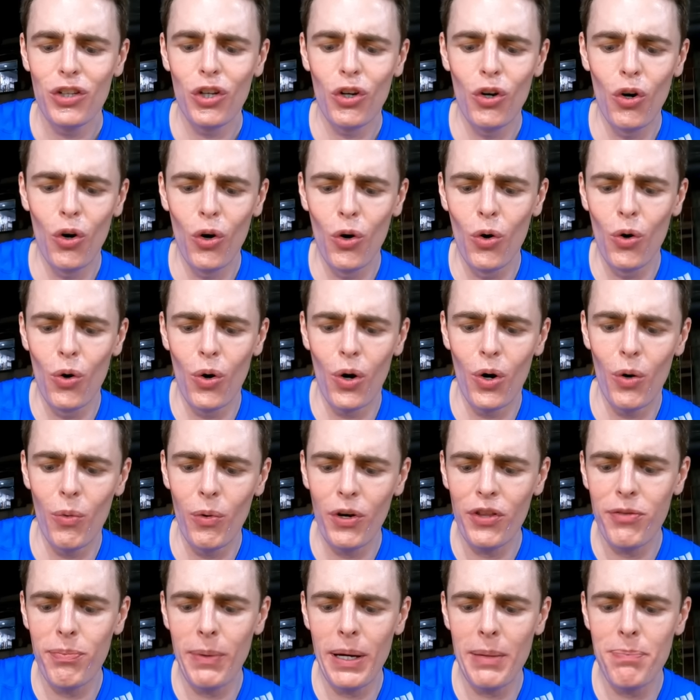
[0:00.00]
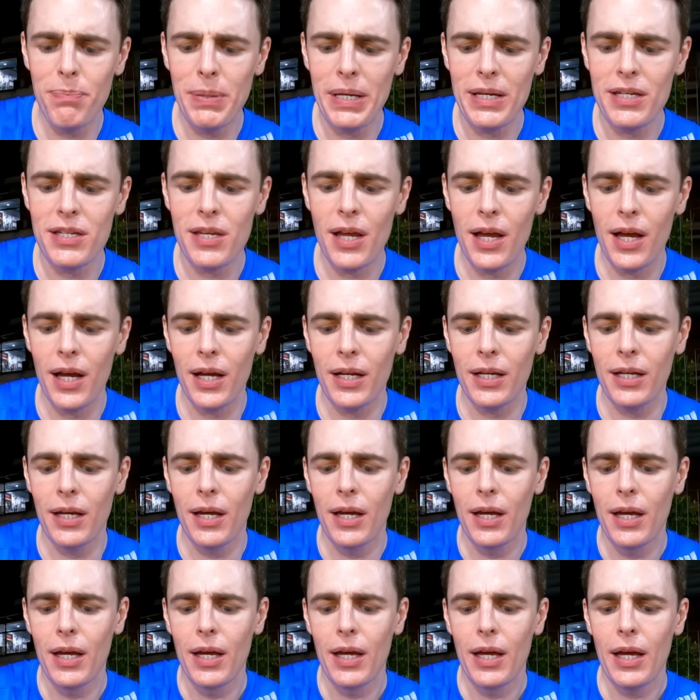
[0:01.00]
to go with my pisang
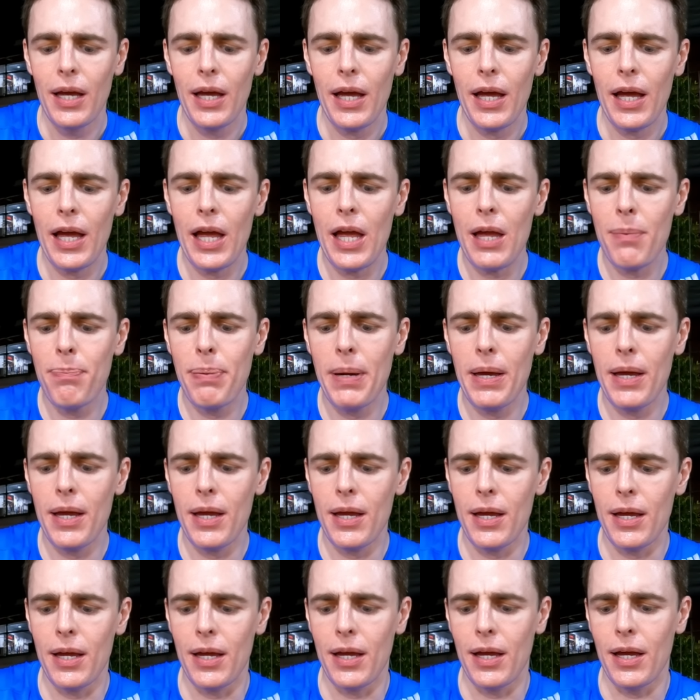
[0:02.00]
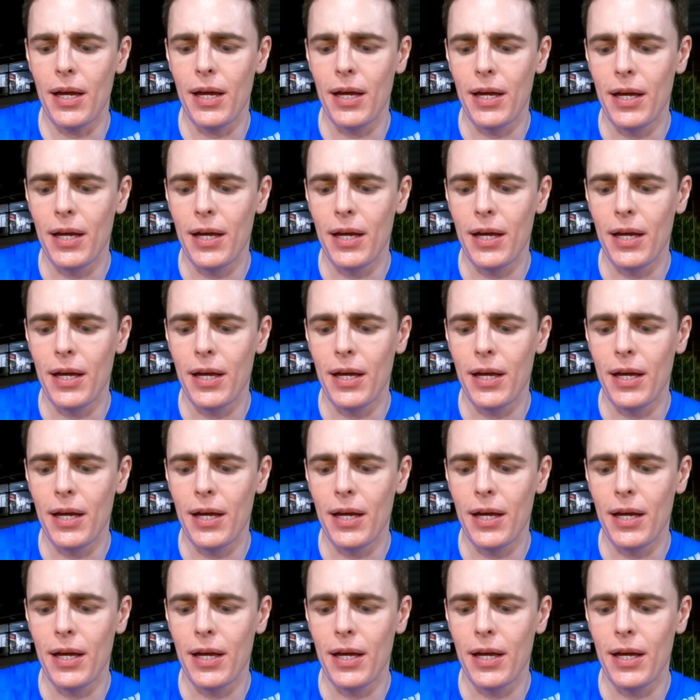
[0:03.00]
epe.